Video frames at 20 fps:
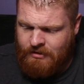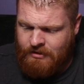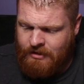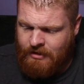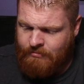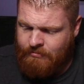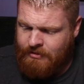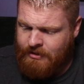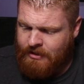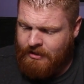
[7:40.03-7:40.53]

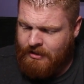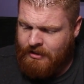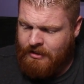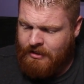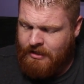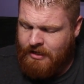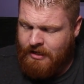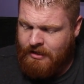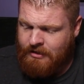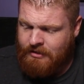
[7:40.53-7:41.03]
Attempting to
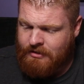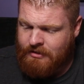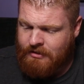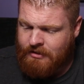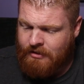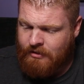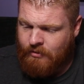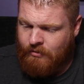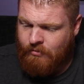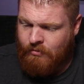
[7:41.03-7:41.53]
connect,
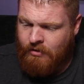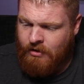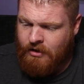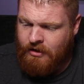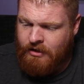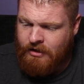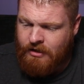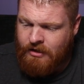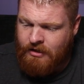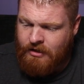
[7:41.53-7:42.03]
still
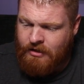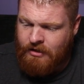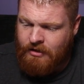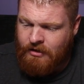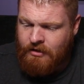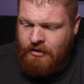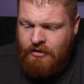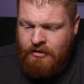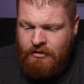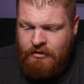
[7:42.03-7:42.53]

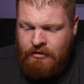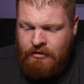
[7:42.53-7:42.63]
working.